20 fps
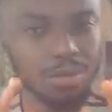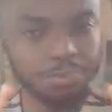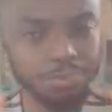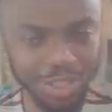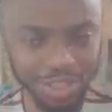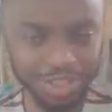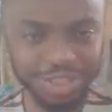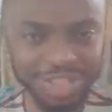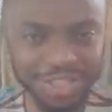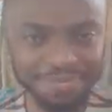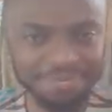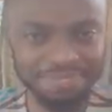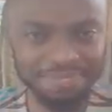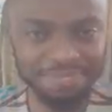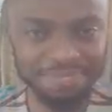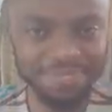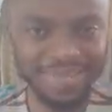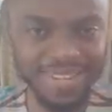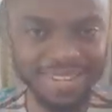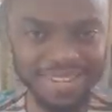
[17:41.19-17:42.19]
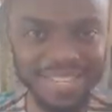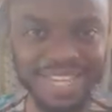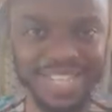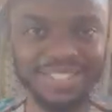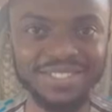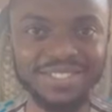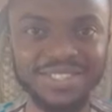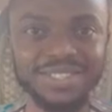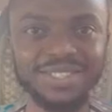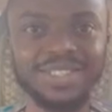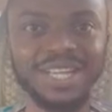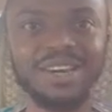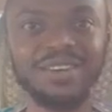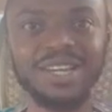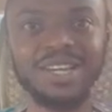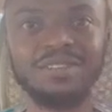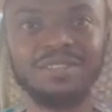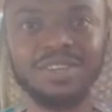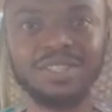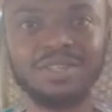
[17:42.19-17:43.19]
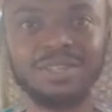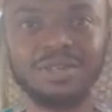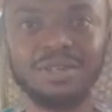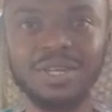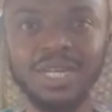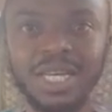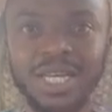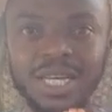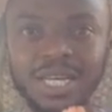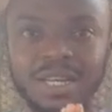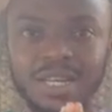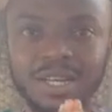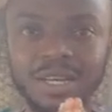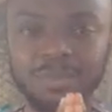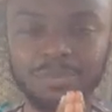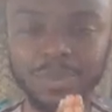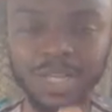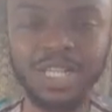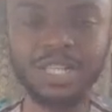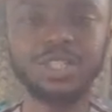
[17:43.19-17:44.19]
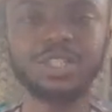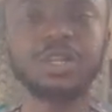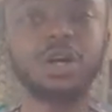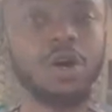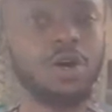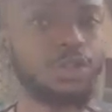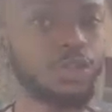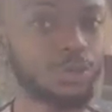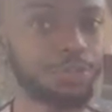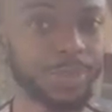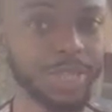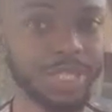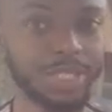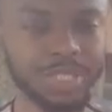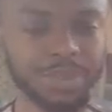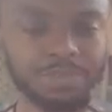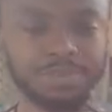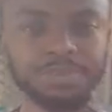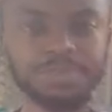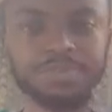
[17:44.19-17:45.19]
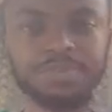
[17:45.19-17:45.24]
pitch, okay, 60-second elevator pitch or speech,